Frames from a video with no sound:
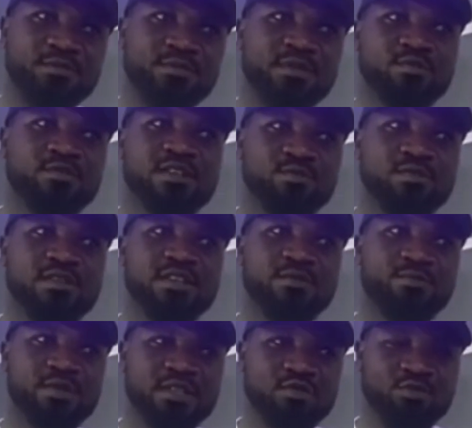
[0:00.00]
We do
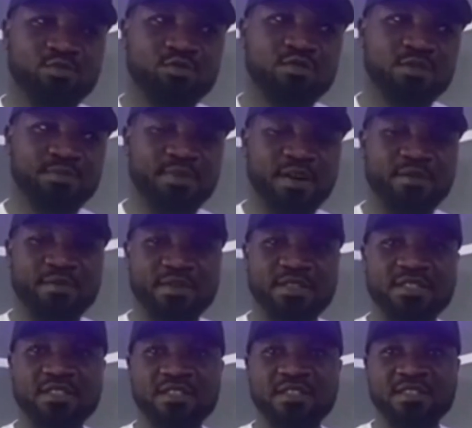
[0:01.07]
the dose per
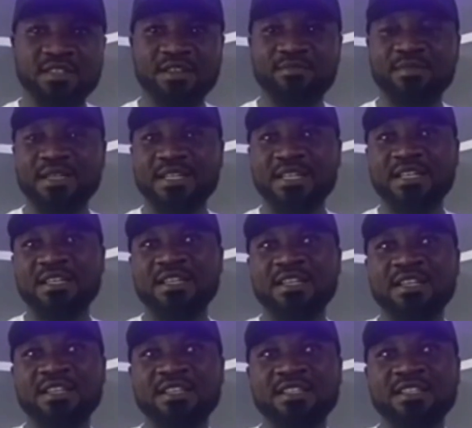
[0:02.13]
weight, but then